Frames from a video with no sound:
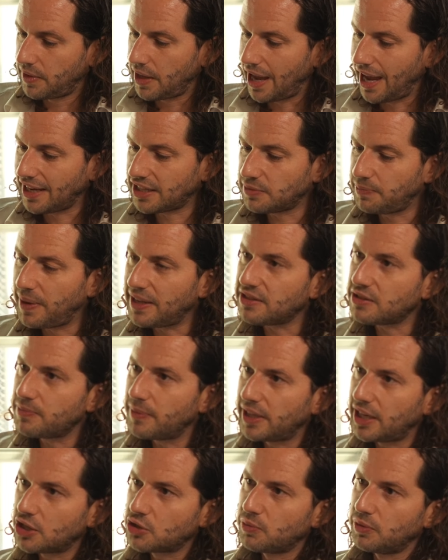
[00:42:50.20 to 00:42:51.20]
Expense
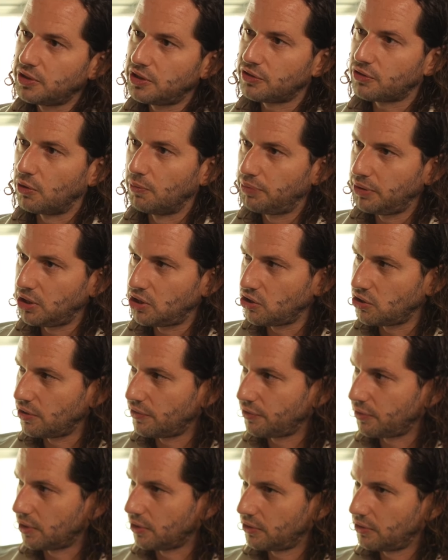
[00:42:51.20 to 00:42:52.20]
management is completely
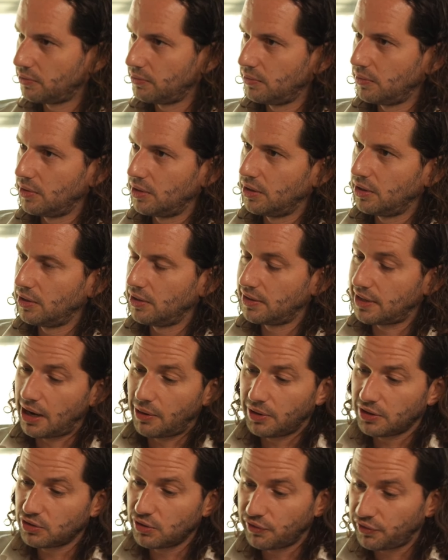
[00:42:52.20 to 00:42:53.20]
different. That
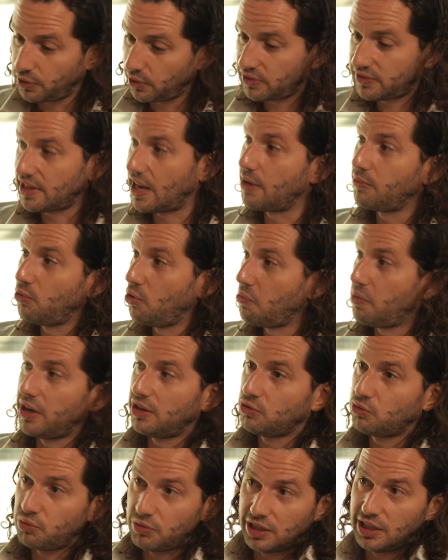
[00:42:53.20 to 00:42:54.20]
was the first time we
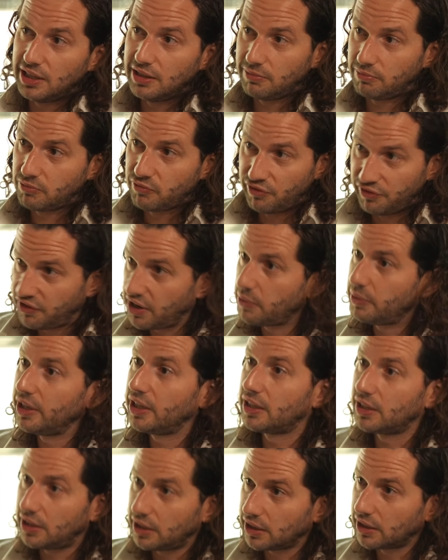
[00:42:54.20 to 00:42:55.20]
went really very
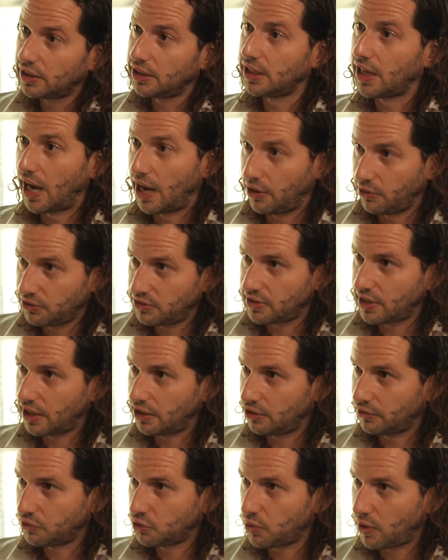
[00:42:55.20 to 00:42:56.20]
clearly
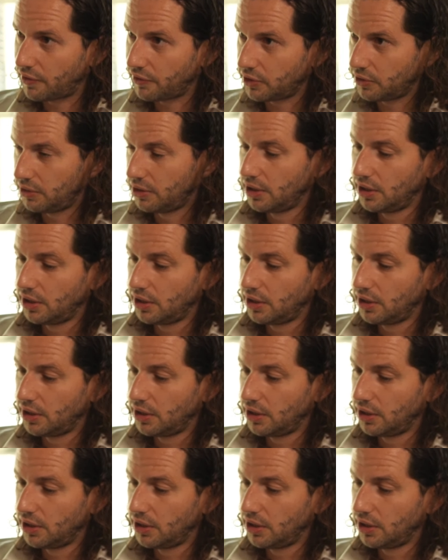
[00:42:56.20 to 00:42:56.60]
outside of travel.